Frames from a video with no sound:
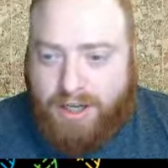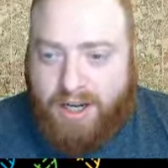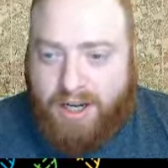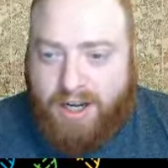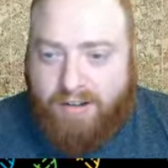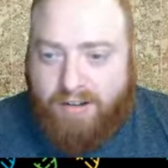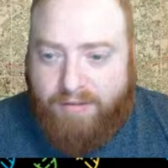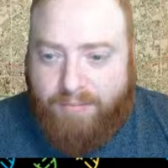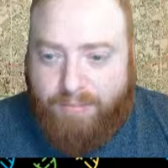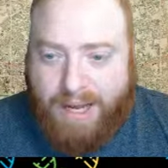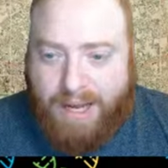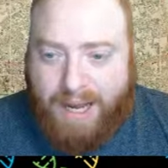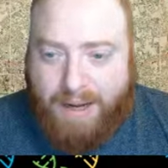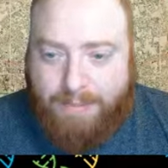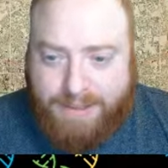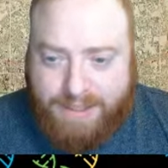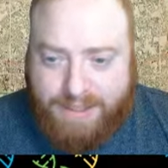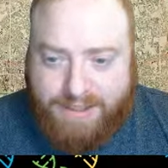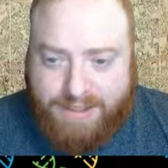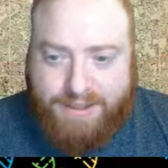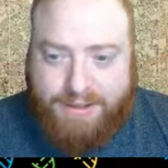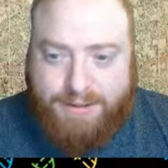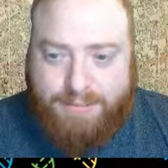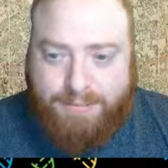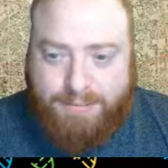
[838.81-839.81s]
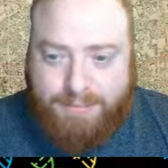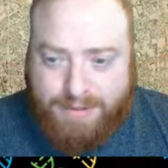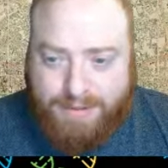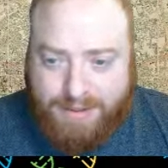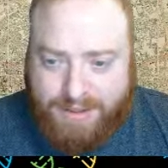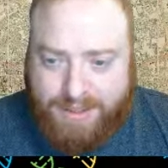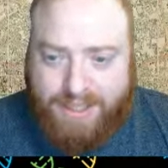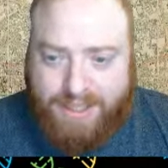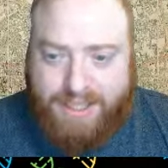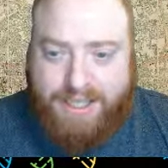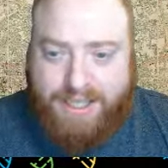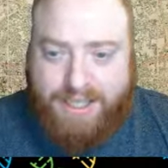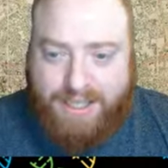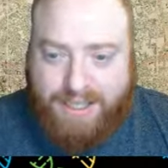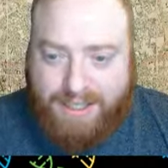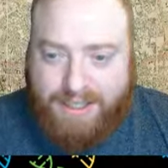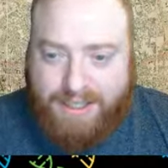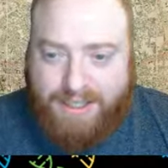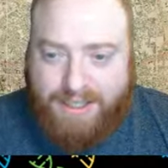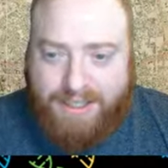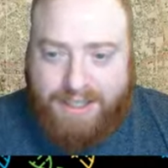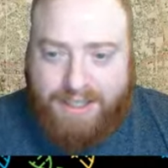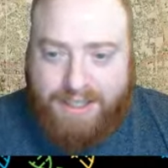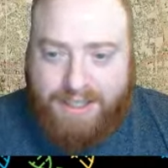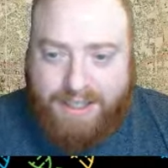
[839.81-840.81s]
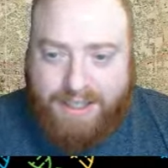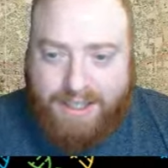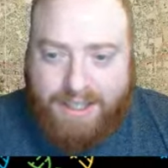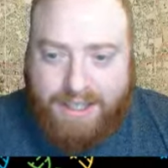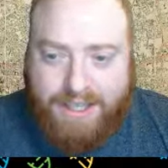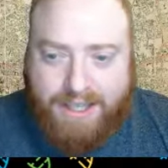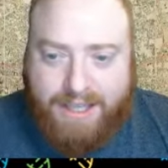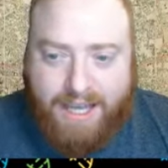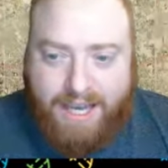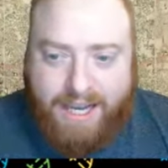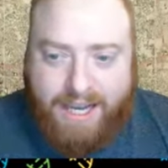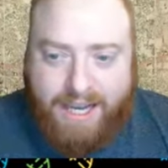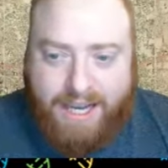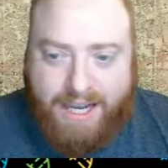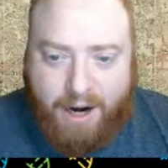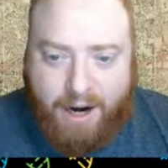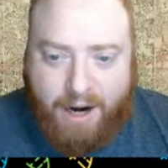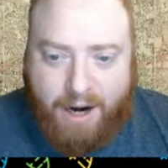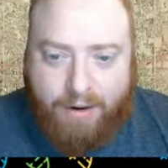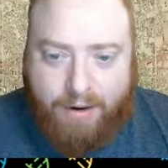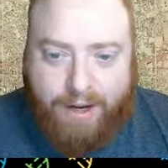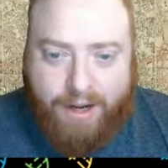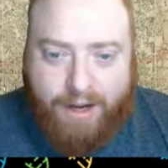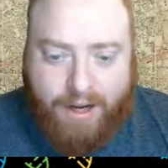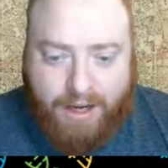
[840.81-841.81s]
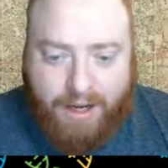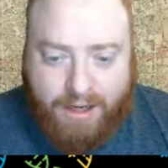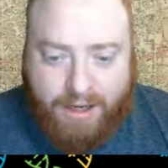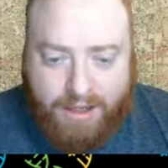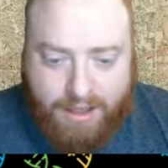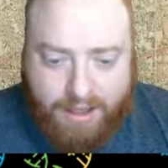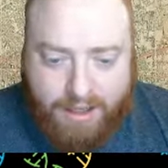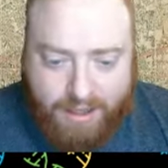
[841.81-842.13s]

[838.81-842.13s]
of baptisms in that area.